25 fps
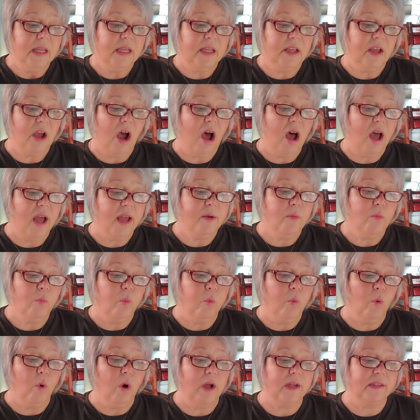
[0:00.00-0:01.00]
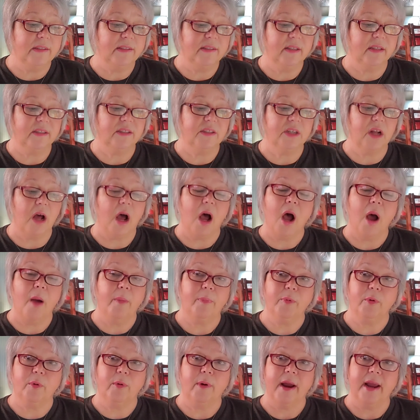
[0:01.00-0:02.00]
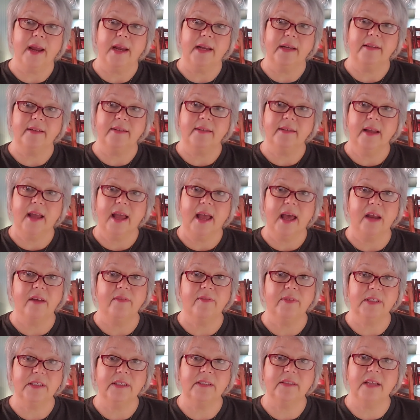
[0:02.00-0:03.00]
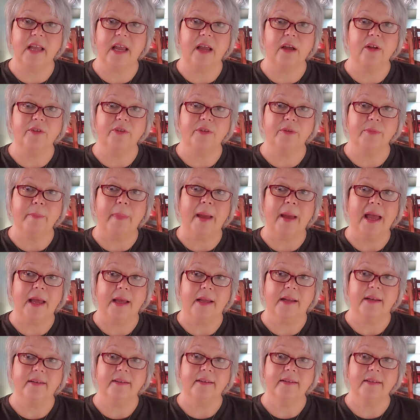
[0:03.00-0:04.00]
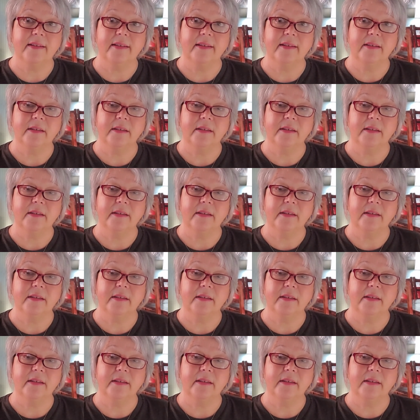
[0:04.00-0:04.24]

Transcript: God wants us to operate out of a sound mind.